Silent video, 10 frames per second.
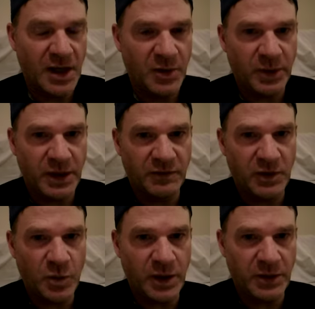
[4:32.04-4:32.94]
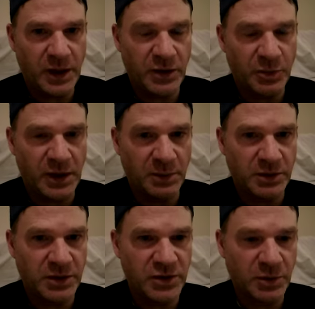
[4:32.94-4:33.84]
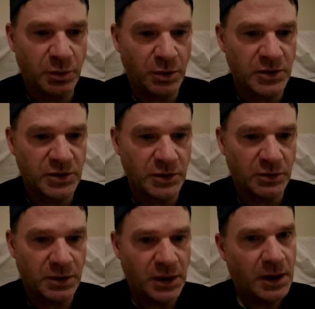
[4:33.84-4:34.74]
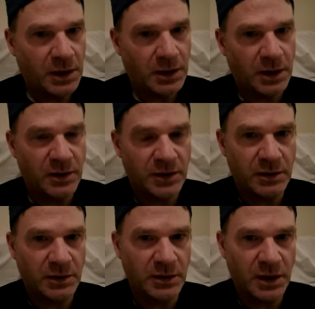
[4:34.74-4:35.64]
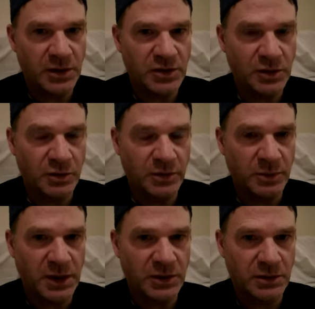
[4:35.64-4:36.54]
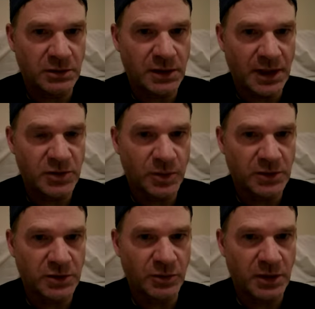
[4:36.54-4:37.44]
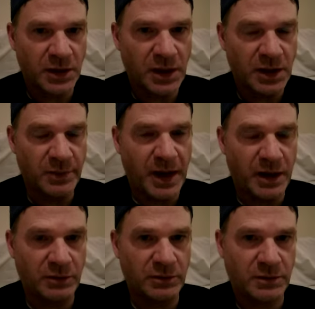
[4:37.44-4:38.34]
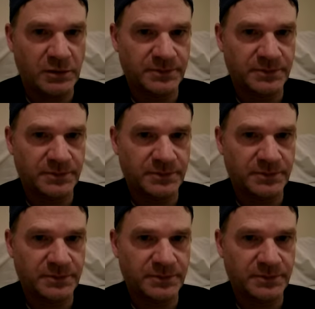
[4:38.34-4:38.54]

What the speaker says: But if you want other people to support you, you got to show them that that's what you're really all about.